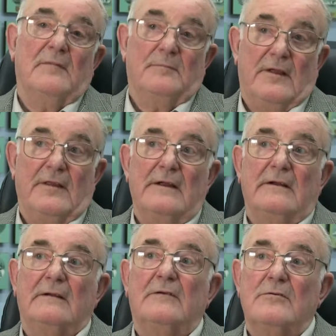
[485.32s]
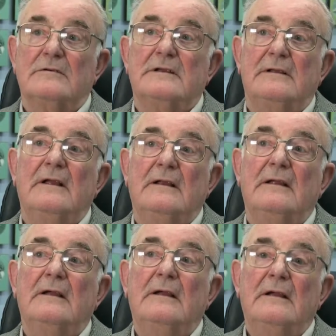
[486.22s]
but then of course in
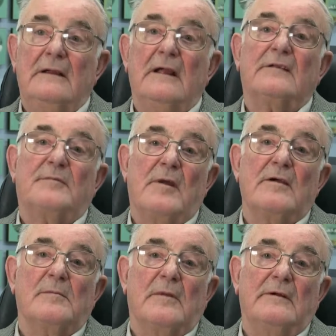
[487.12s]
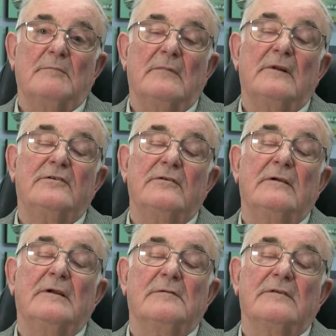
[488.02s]
the experiment
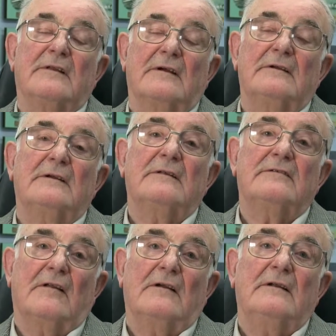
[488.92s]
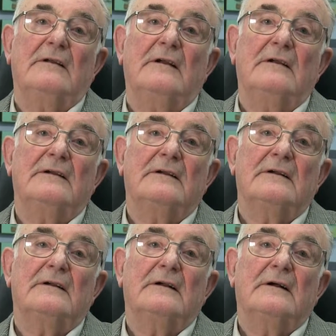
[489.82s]
it was slightly
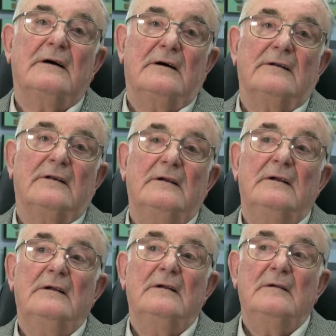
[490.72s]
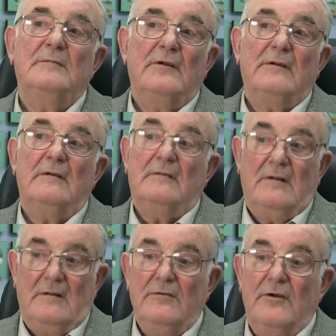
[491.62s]
harder. But
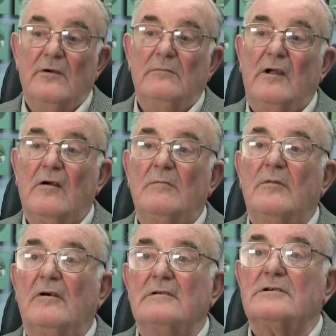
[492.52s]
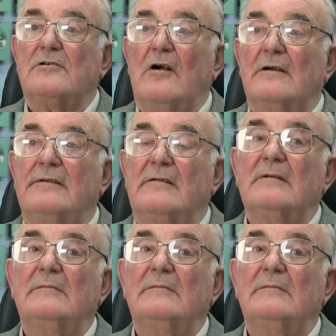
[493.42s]
you know, we got by its crust.